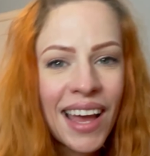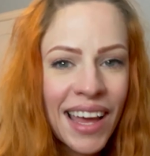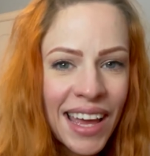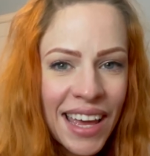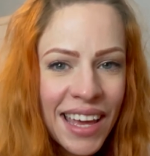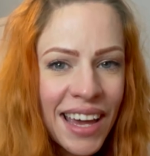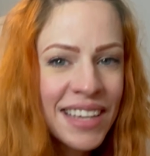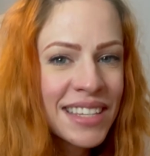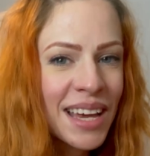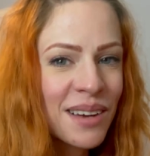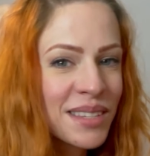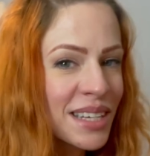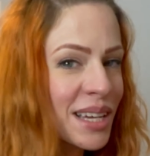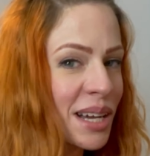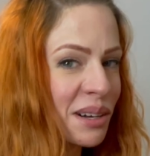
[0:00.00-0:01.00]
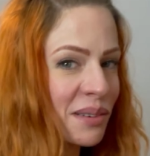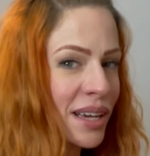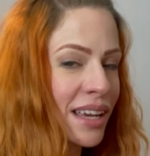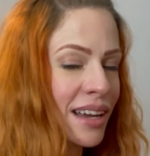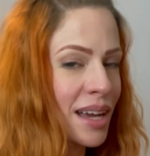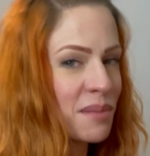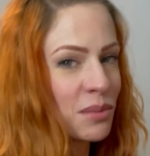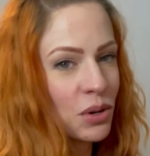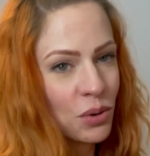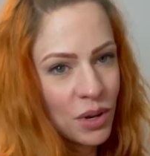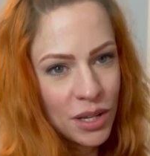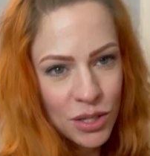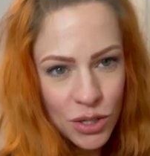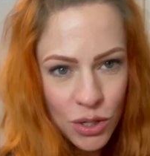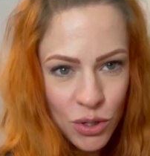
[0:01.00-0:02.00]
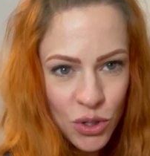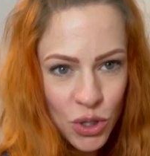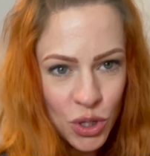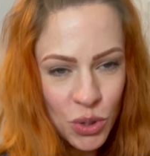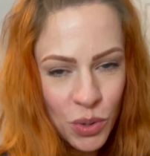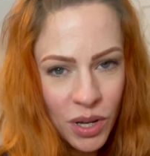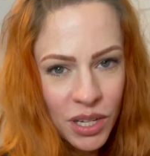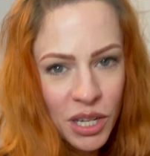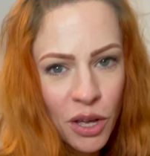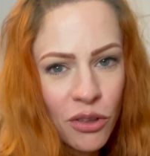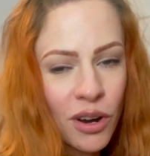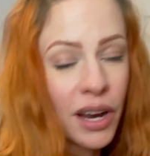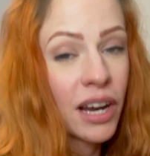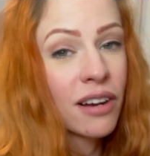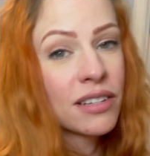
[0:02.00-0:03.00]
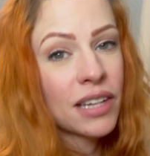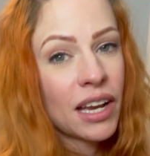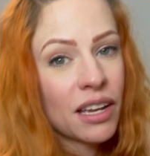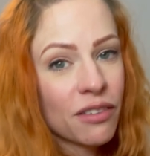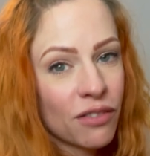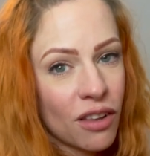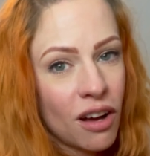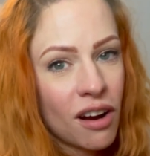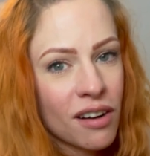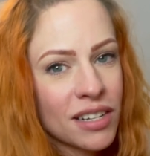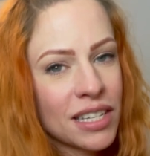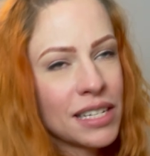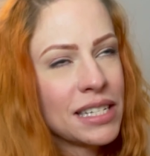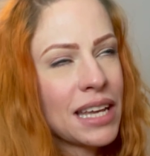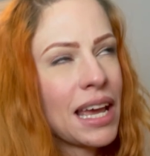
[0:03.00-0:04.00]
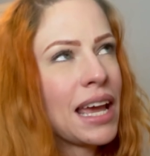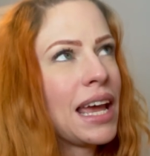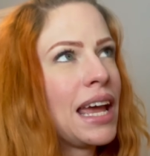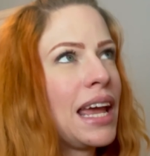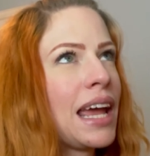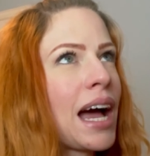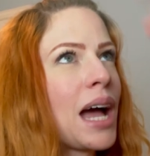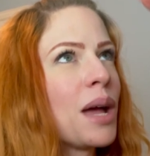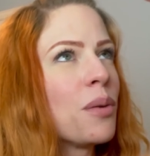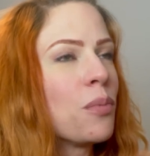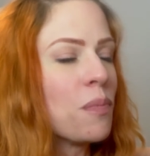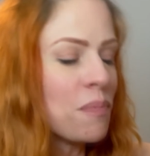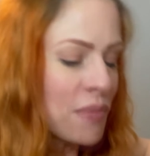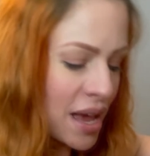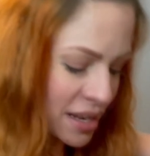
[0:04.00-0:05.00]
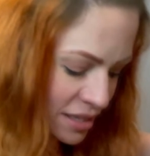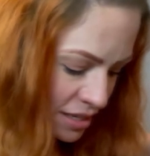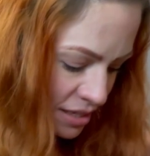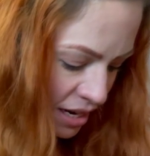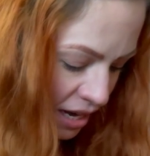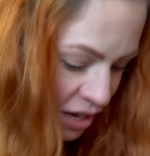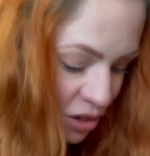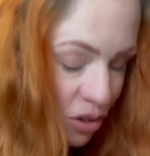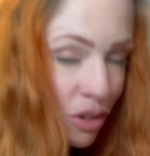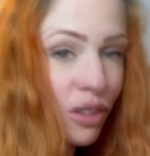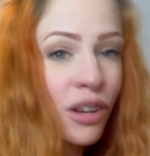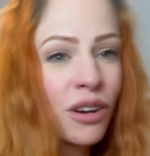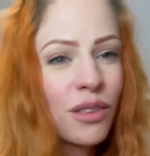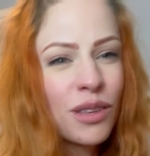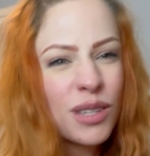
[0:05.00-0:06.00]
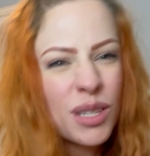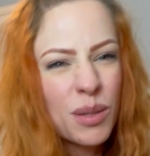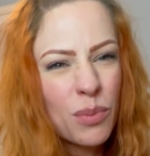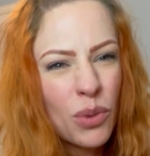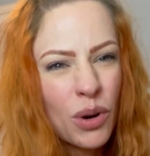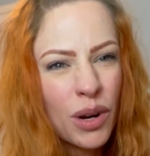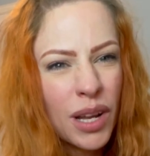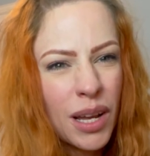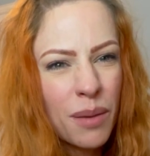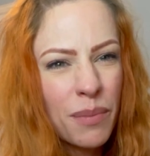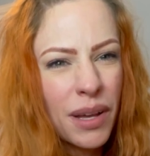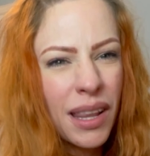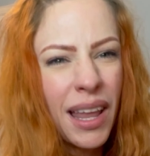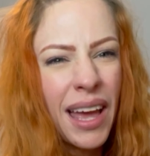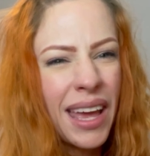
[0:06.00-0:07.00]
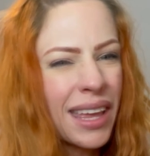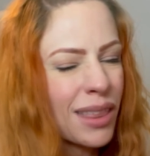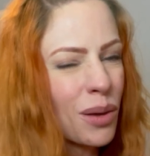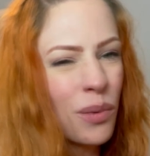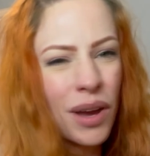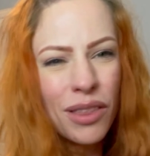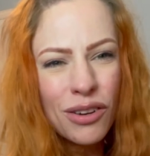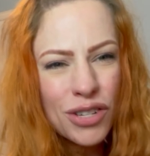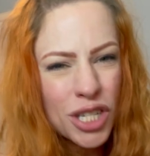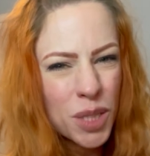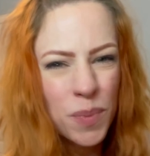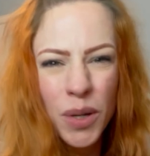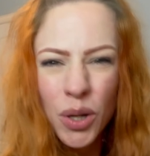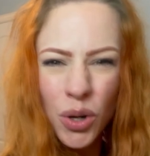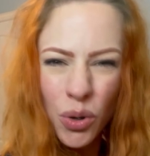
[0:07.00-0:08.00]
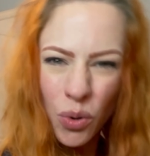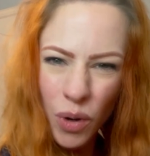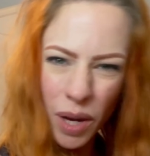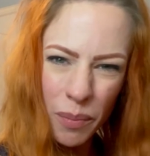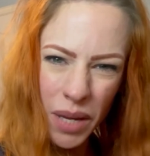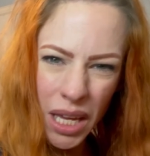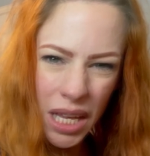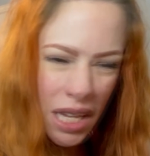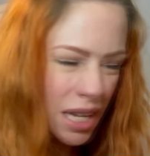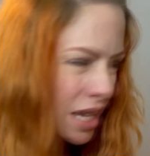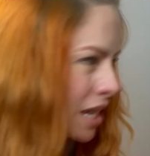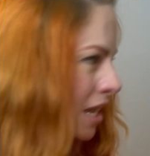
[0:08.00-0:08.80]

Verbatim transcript: Hey guys, how's it going? I'm going to do another hair dyeing vlog today. I meant to dye it earlier this morning, but like the weather's just been crummy.